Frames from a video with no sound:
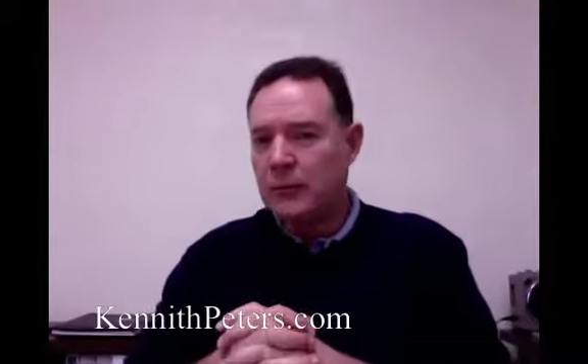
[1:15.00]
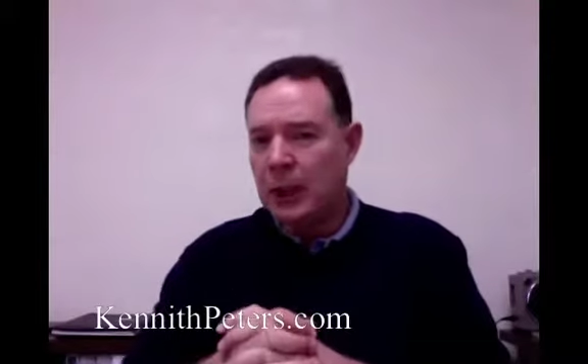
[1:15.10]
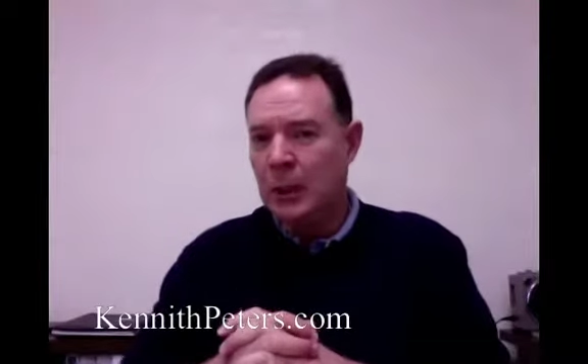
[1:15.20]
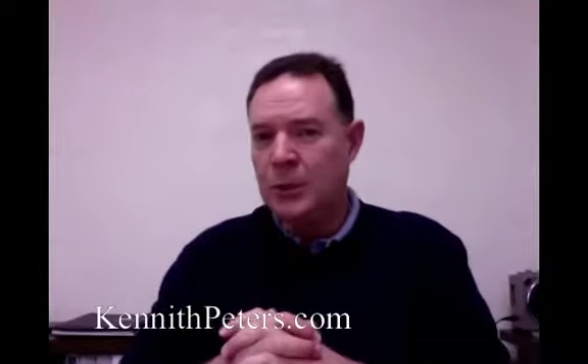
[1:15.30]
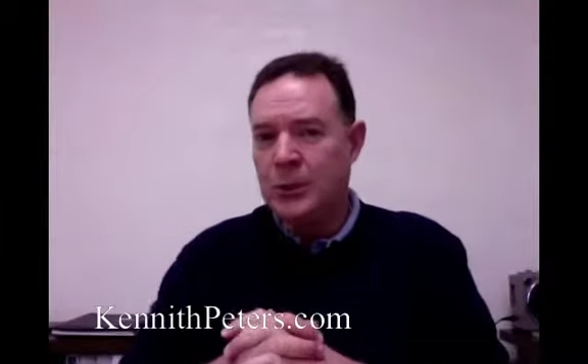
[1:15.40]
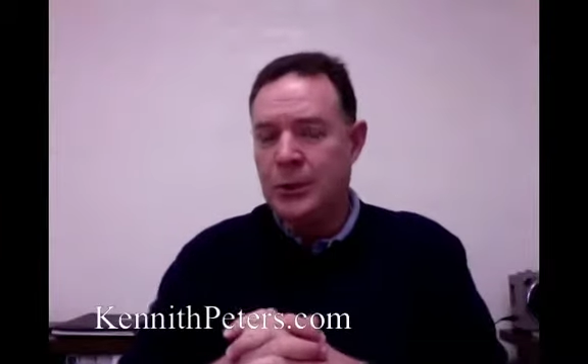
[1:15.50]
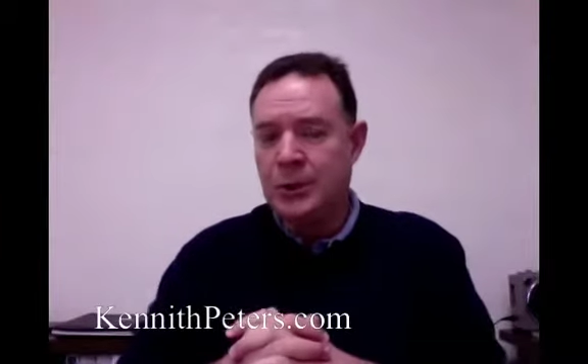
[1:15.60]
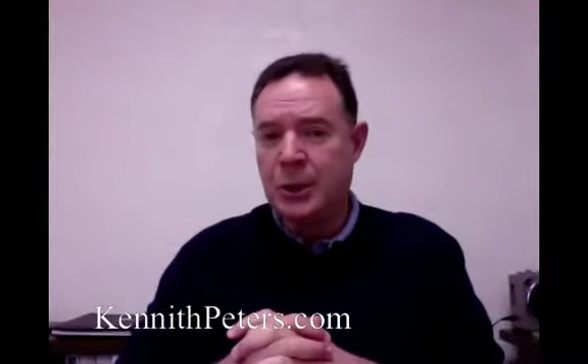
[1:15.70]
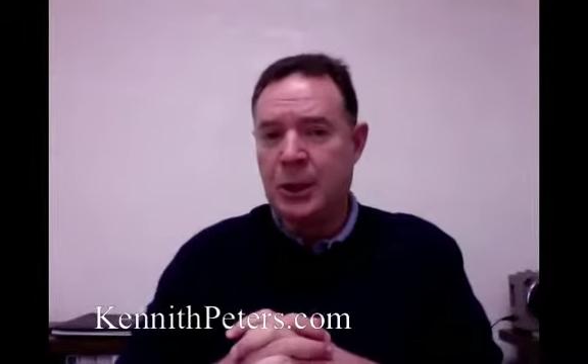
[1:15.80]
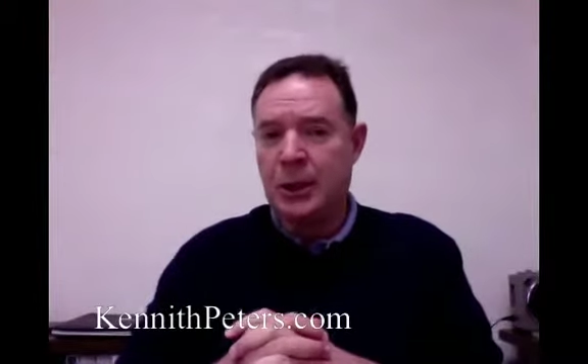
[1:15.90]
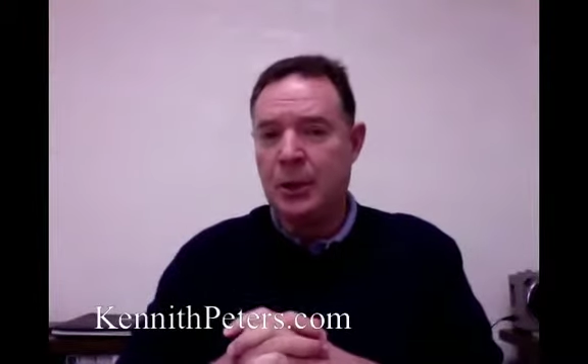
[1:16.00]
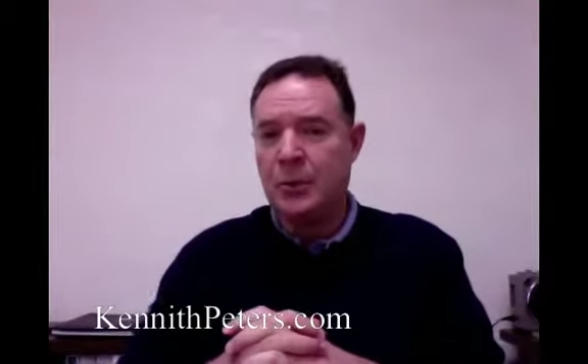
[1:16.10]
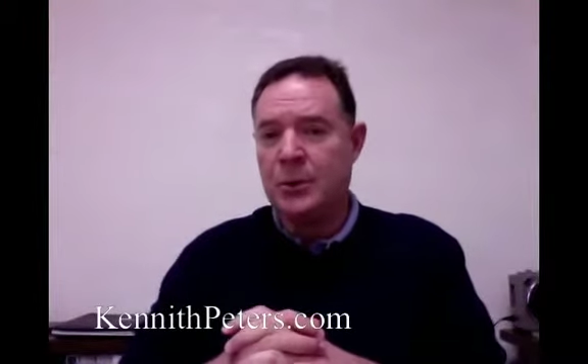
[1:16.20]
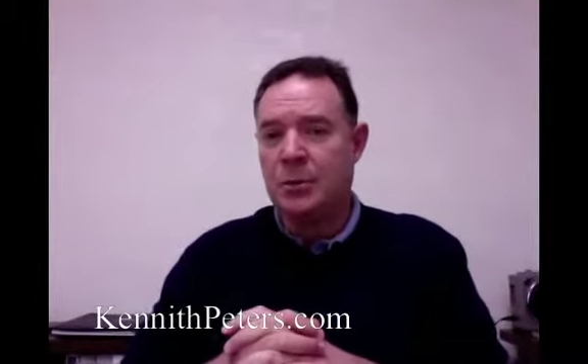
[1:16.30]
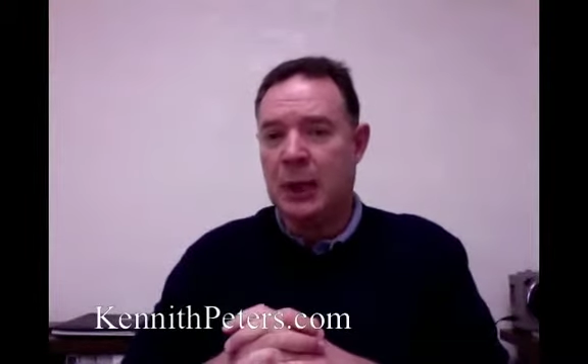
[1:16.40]
It was just today that there
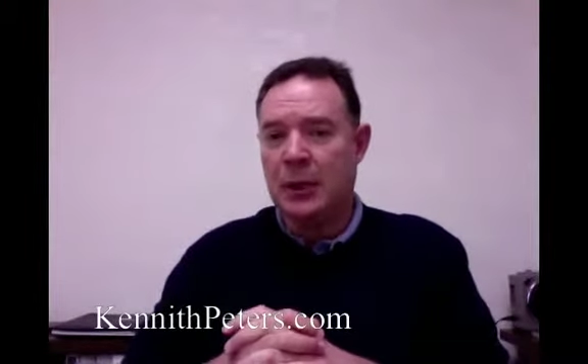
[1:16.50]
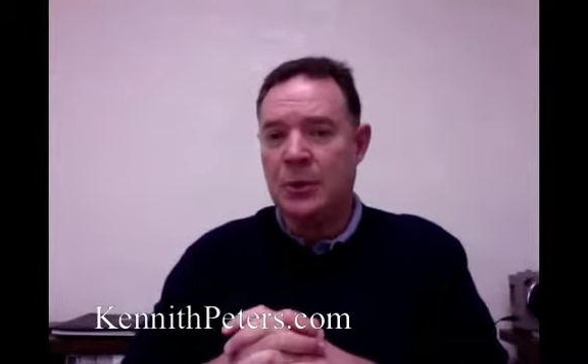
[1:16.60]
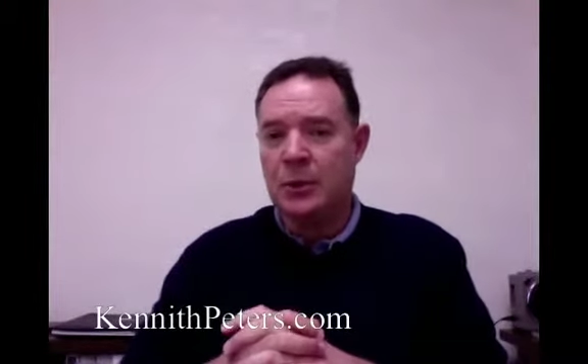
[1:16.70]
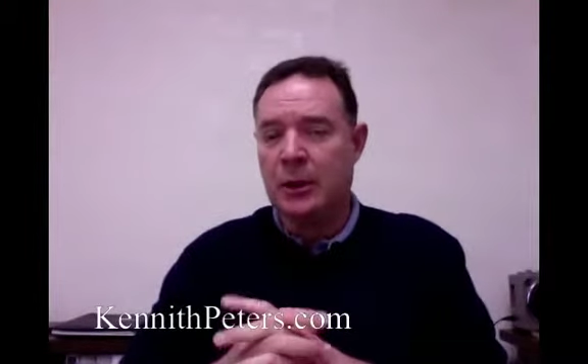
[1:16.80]
was a major,